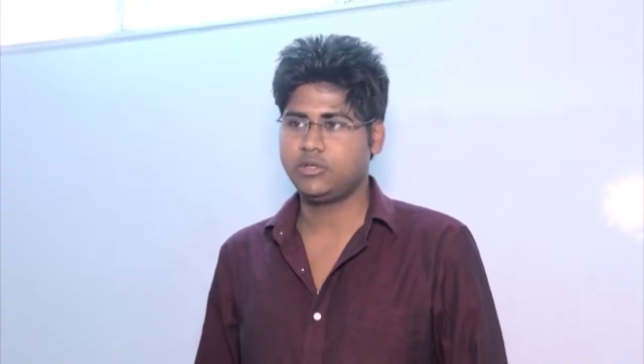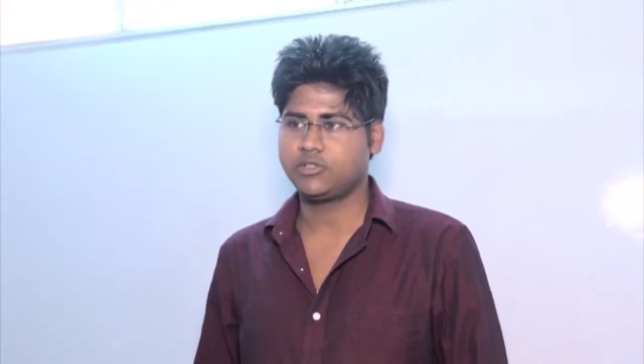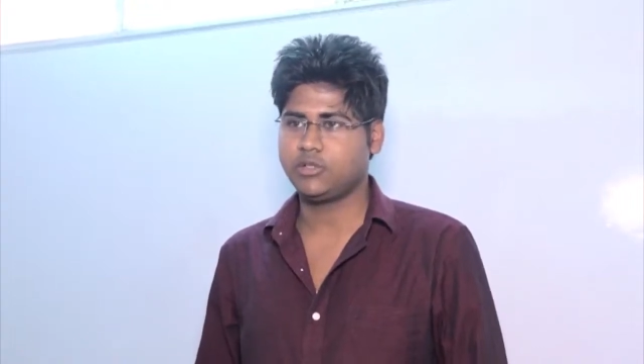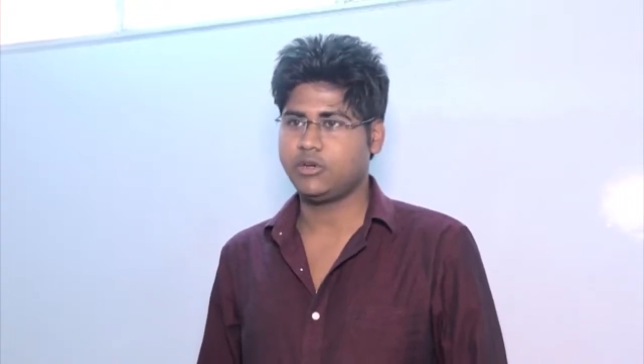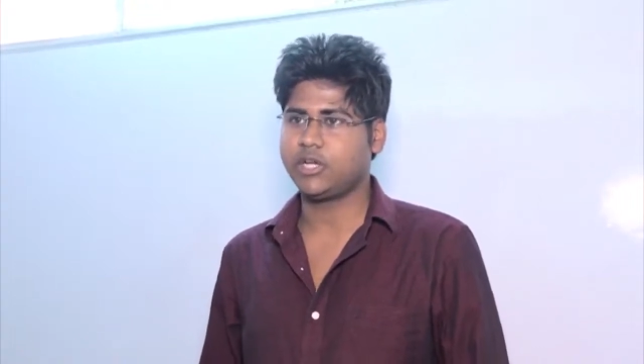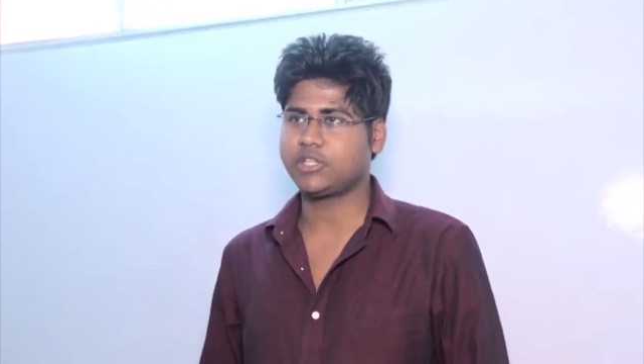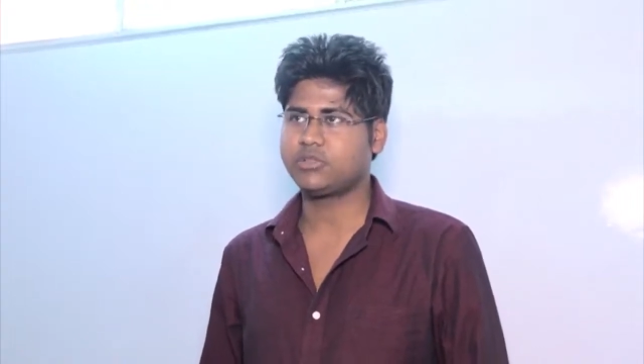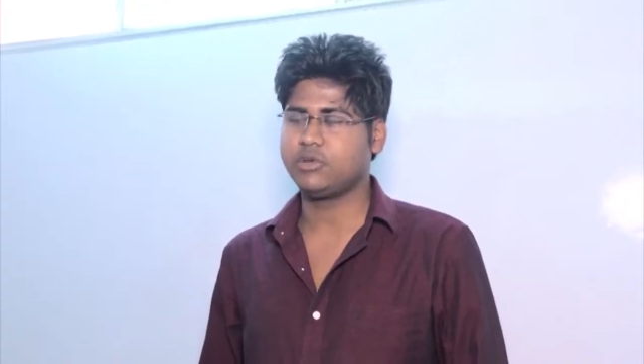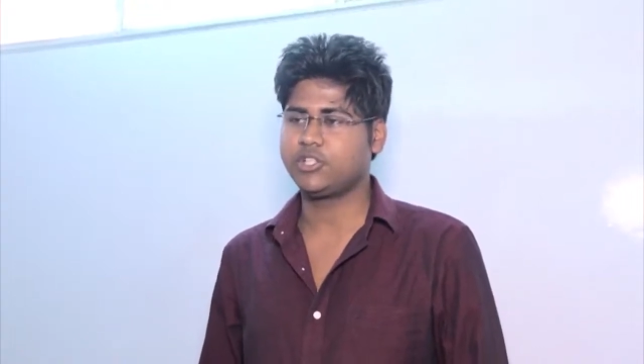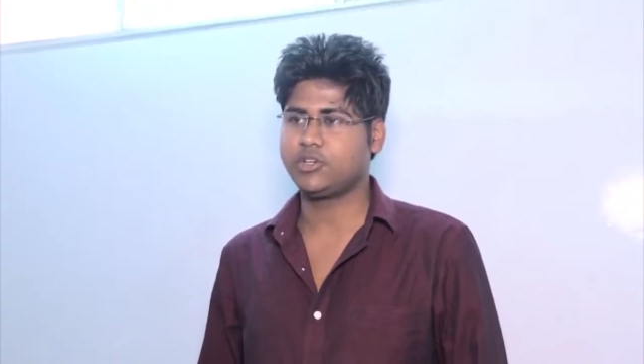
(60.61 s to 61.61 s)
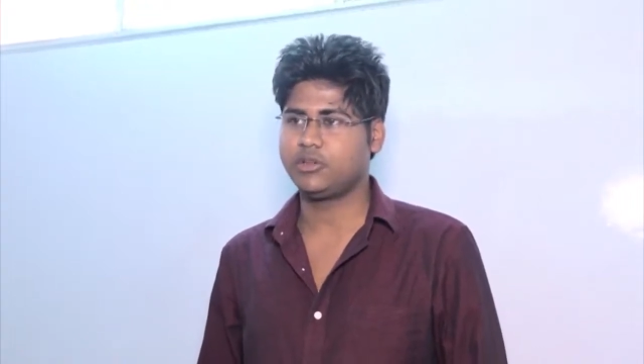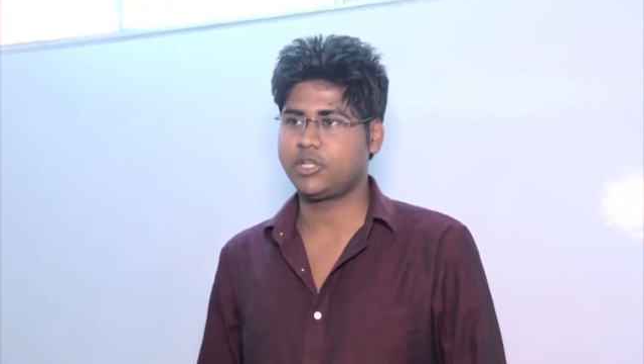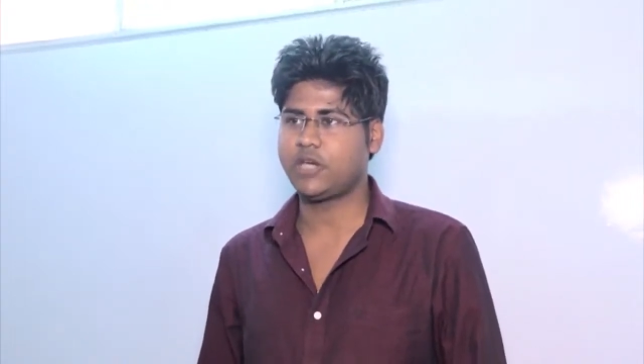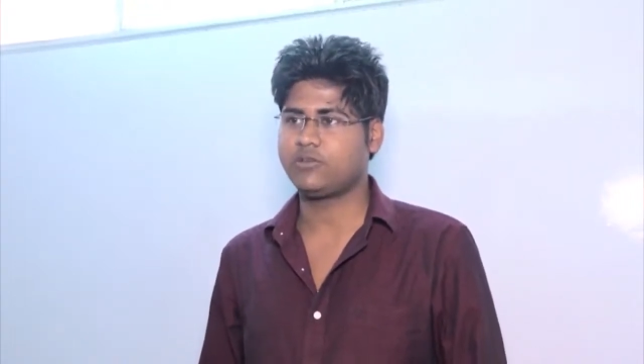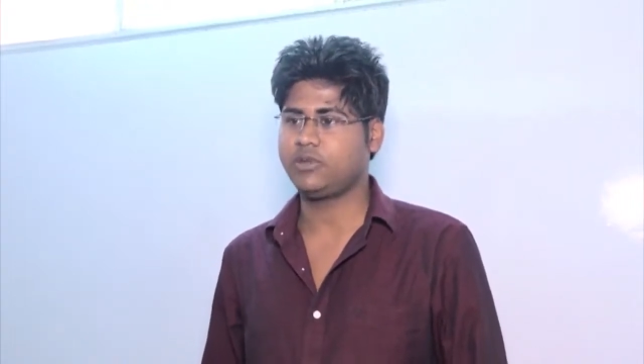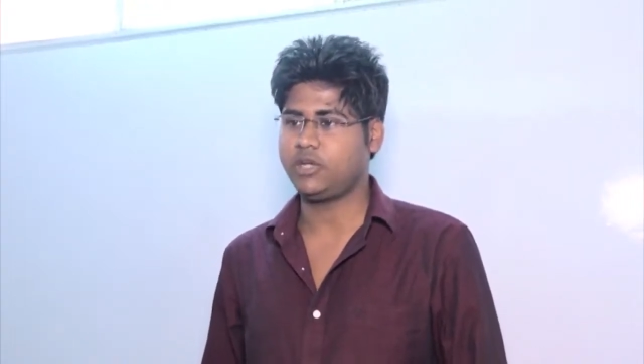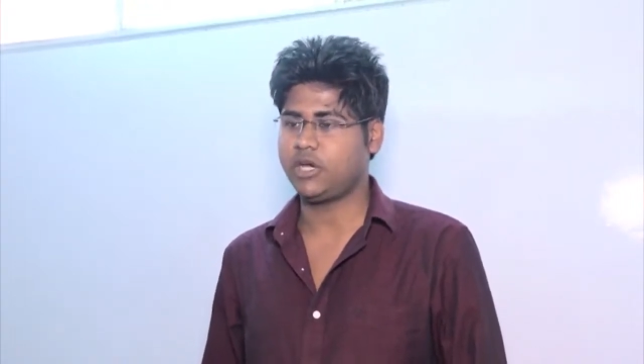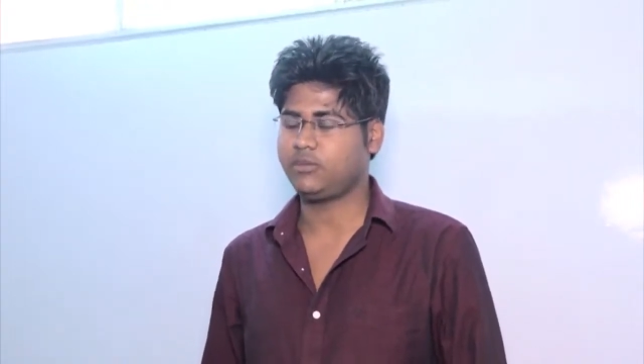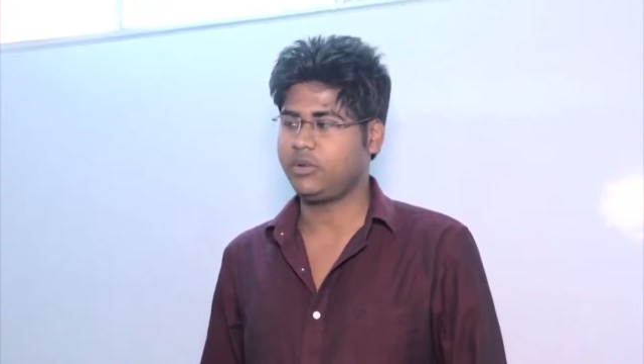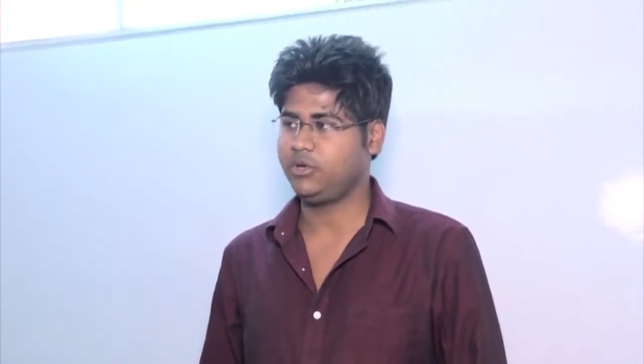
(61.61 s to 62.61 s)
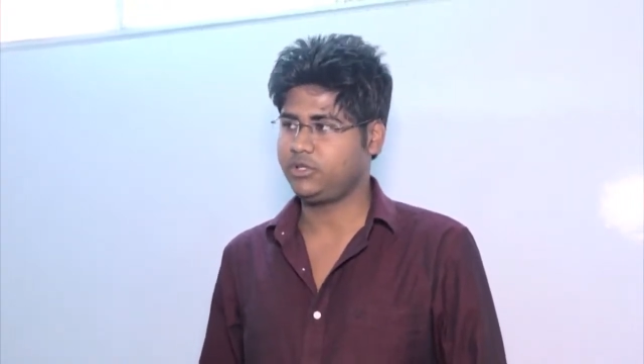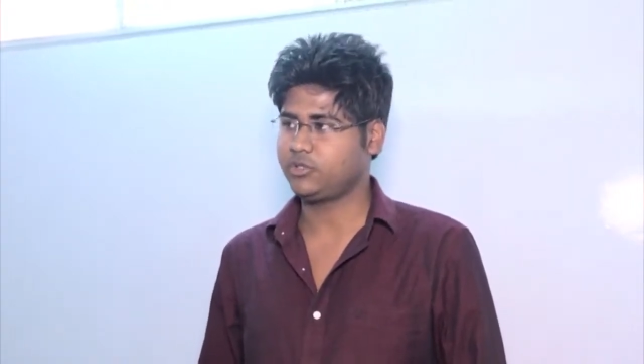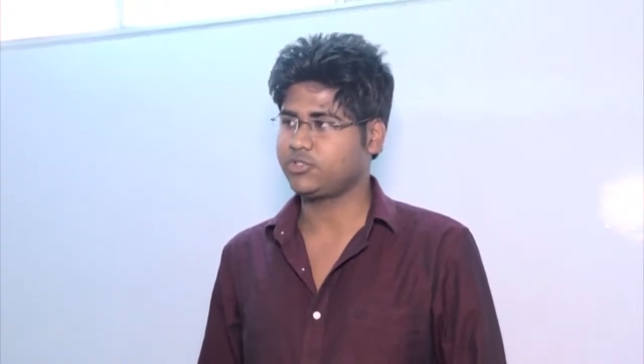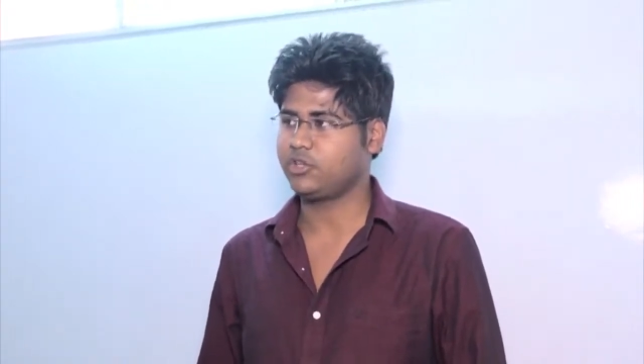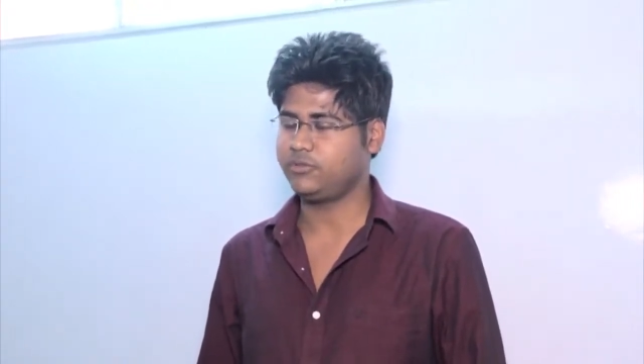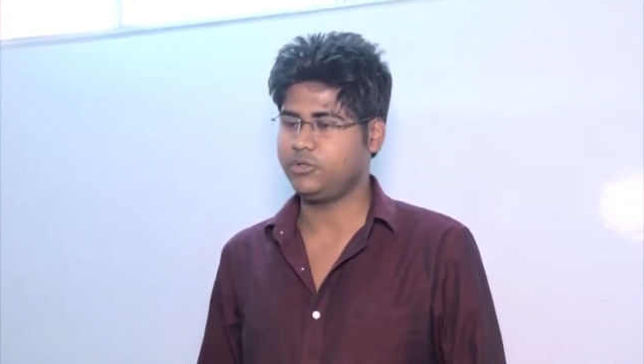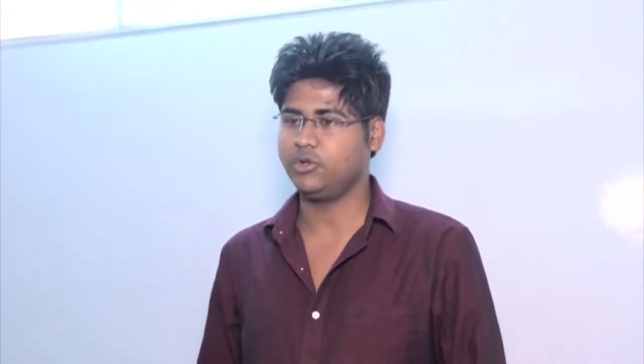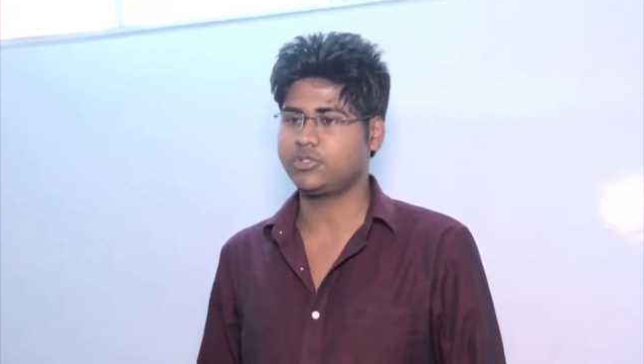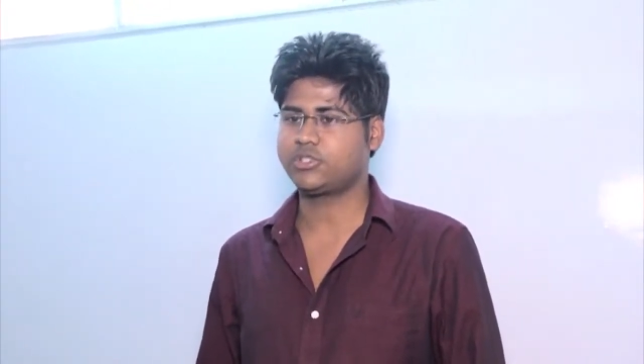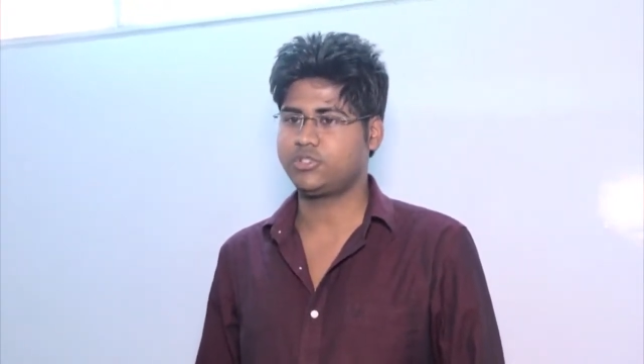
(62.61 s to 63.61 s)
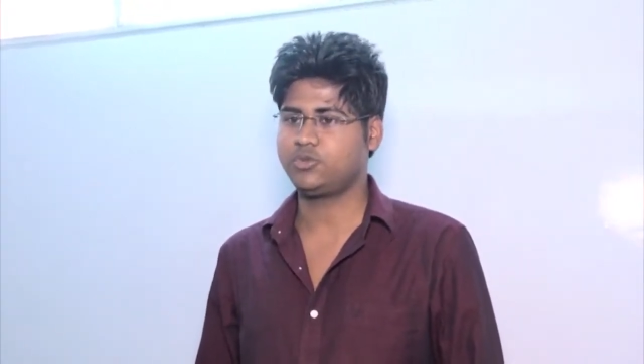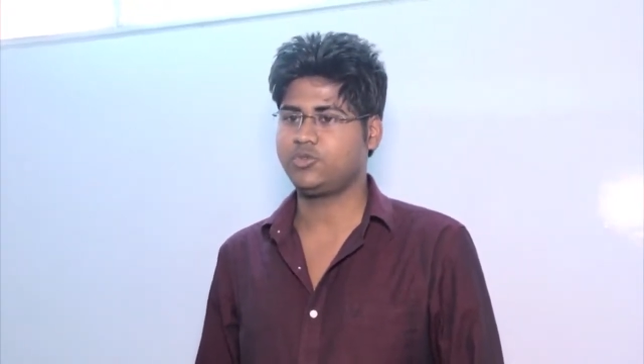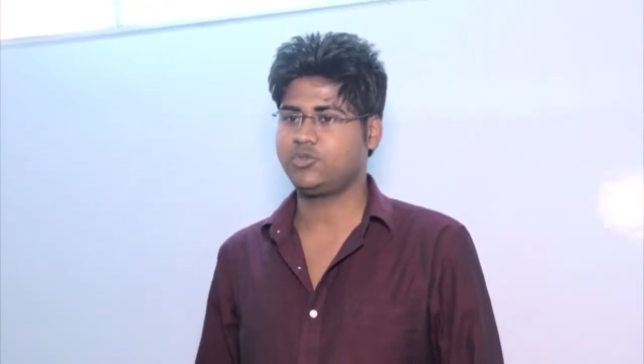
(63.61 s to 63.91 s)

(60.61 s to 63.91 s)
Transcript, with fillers: So I just made sure that I am able to solve those